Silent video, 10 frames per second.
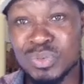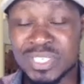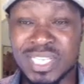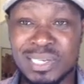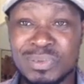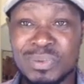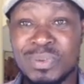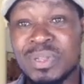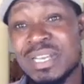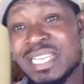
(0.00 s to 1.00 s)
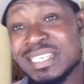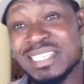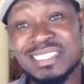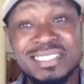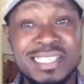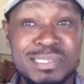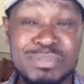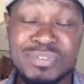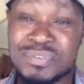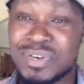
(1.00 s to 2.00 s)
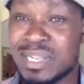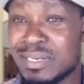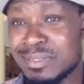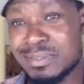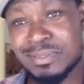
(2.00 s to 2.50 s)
tell you, let us just be friends,